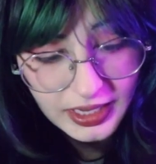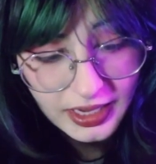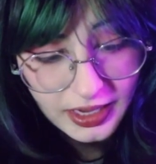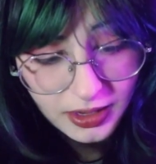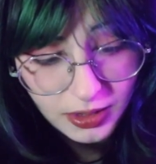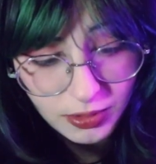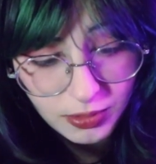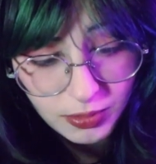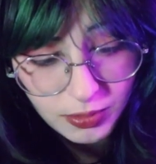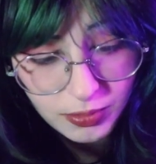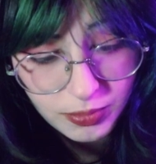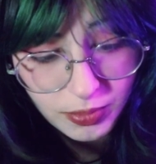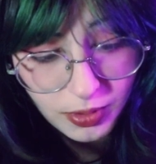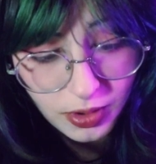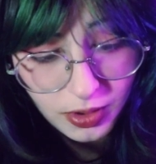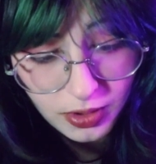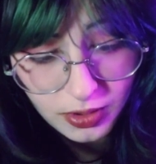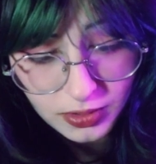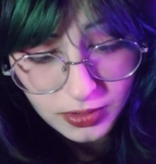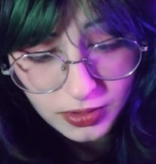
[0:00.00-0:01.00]
how
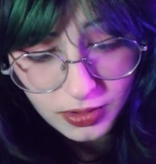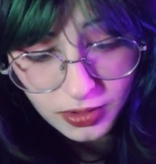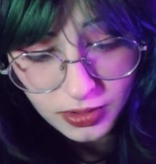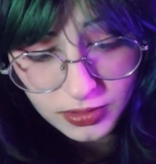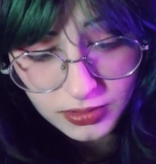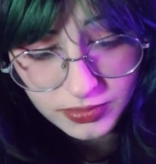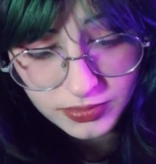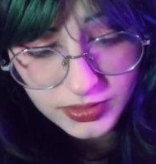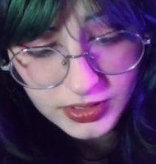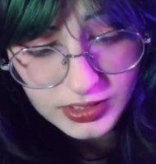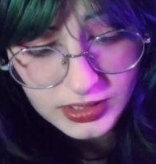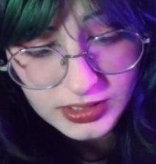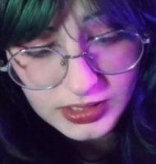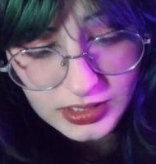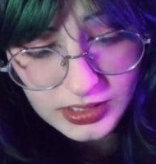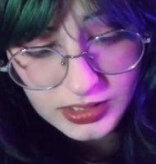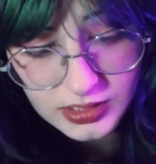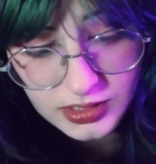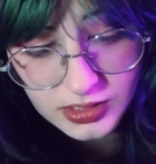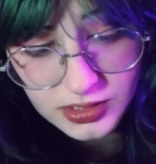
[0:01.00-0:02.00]
wrong all of this
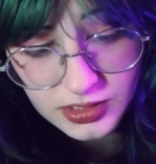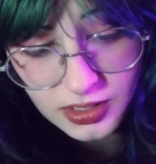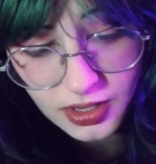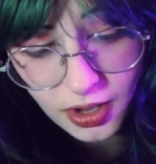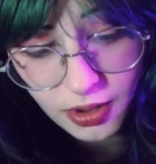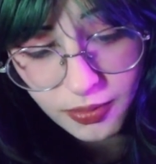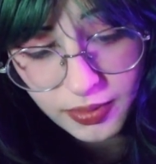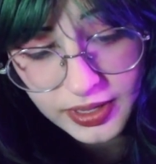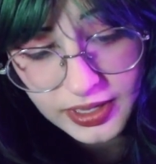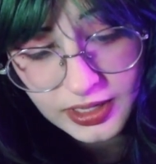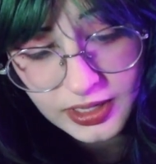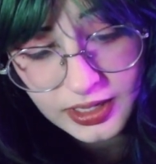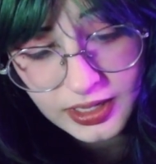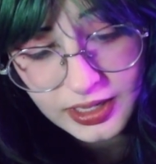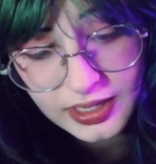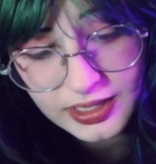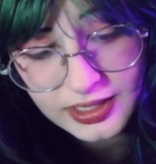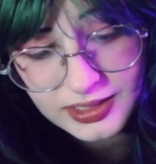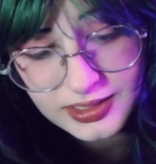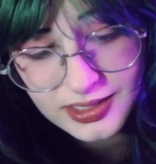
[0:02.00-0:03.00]
is going,
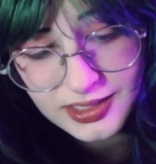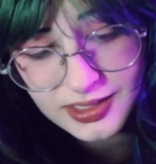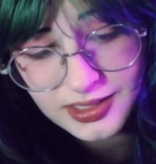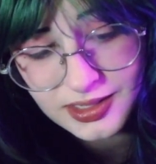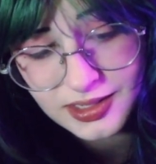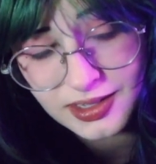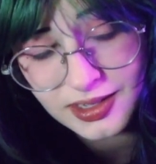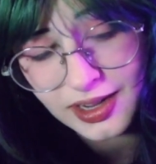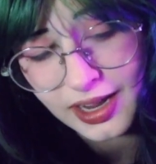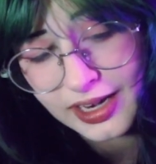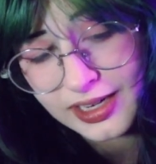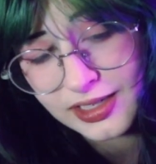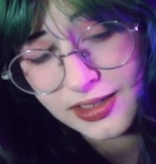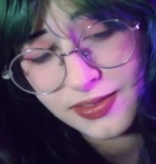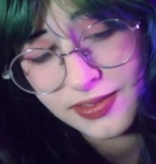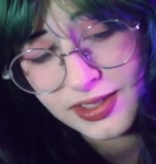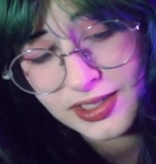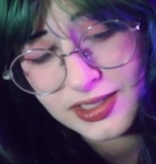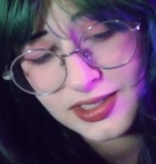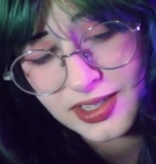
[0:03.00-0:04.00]
it's kind
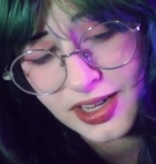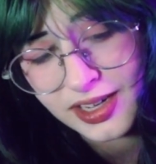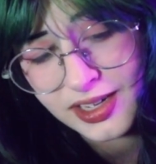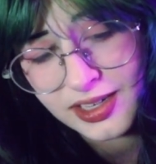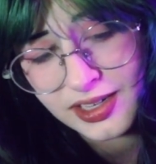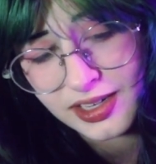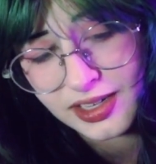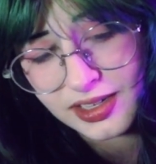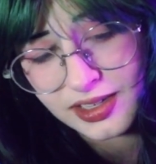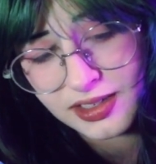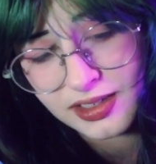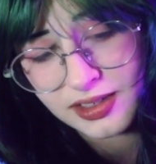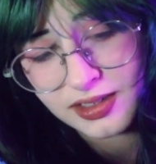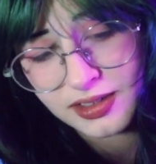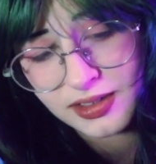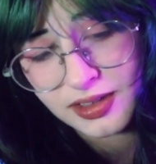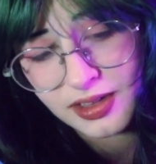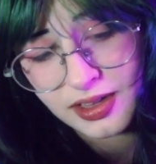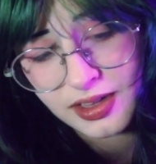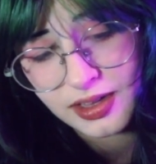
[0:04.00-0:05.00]
of exciting
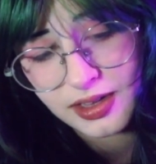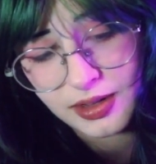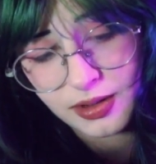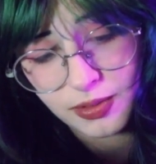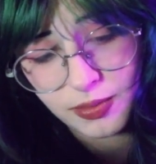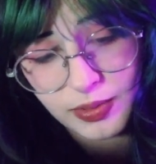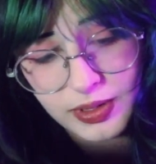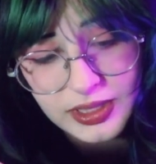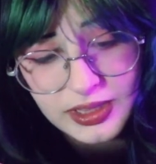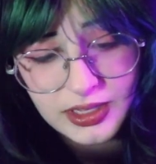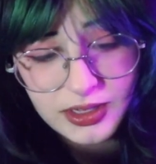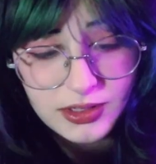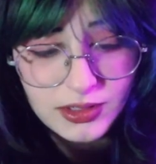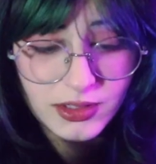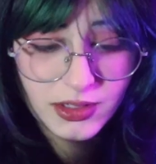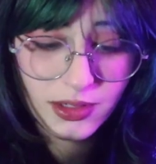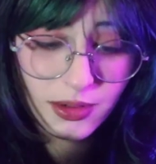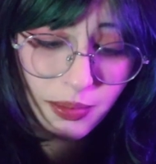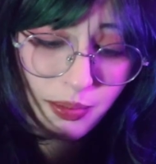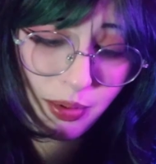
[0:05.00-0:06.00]
when
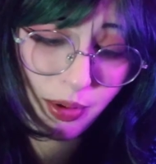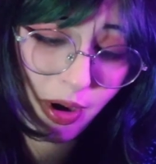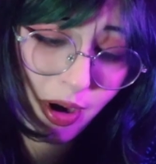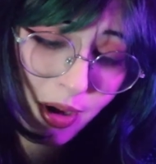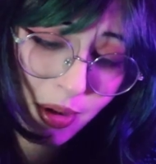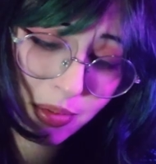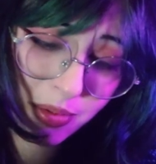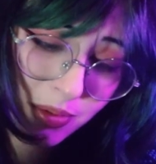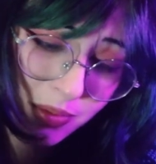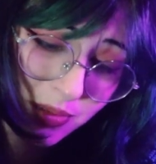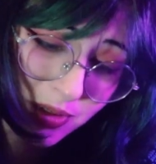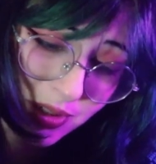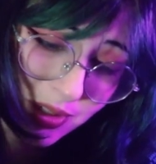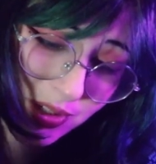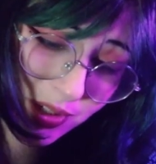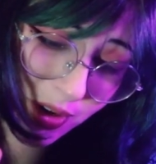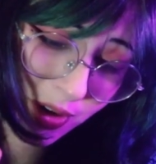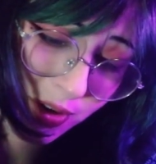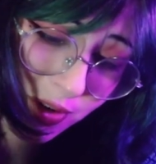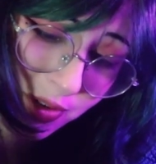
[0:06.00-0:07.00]
there's a problem to
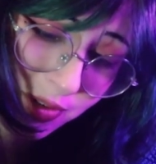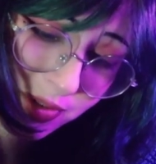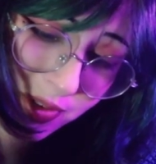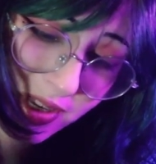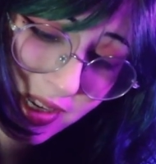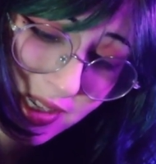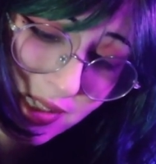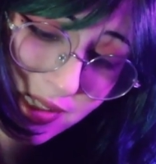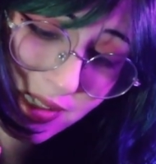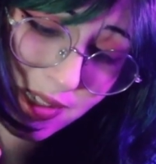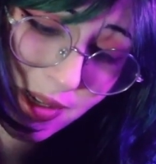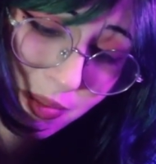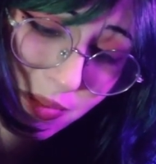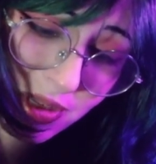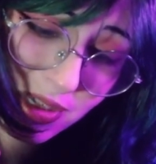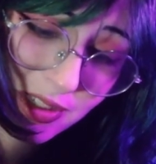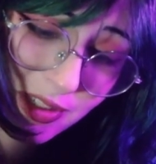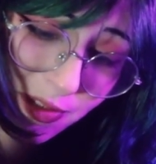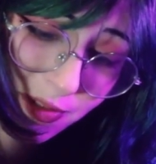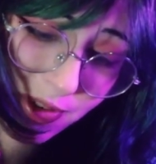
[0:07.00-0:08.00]
solve and
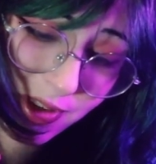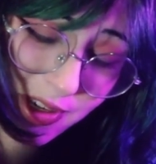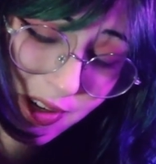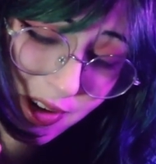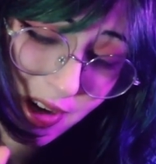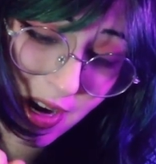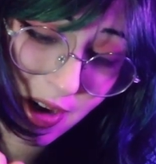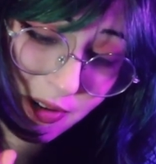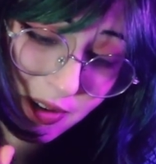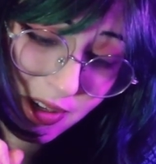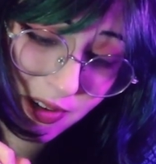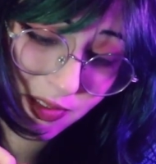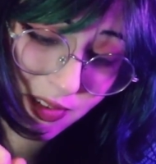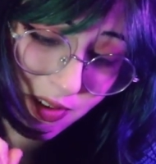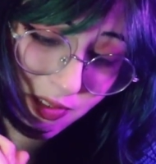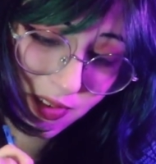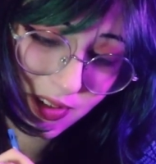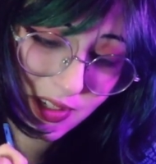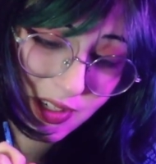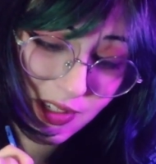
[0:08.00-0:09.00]
something to figure out,
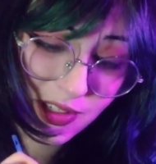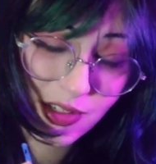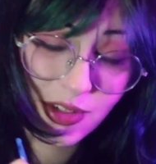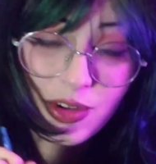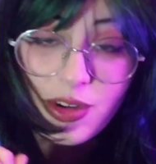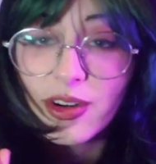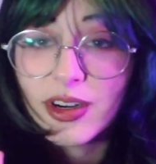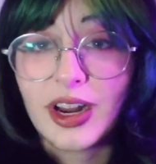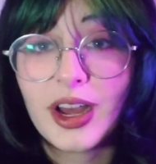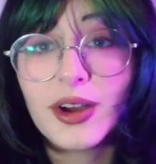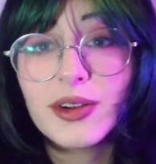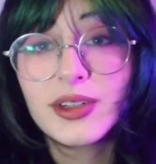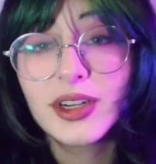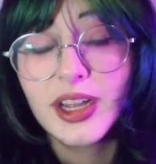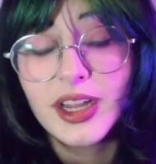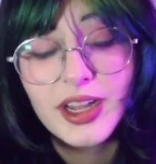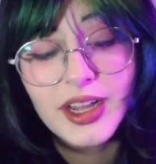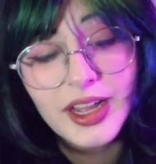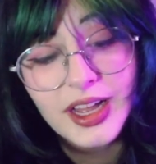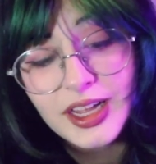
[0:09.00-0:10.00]
even if it doesn't turn out
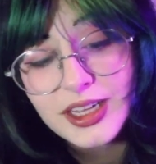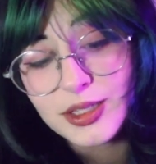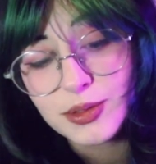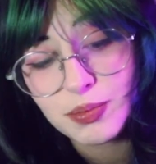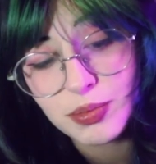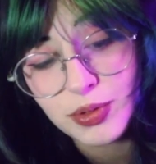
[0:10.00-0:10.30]
as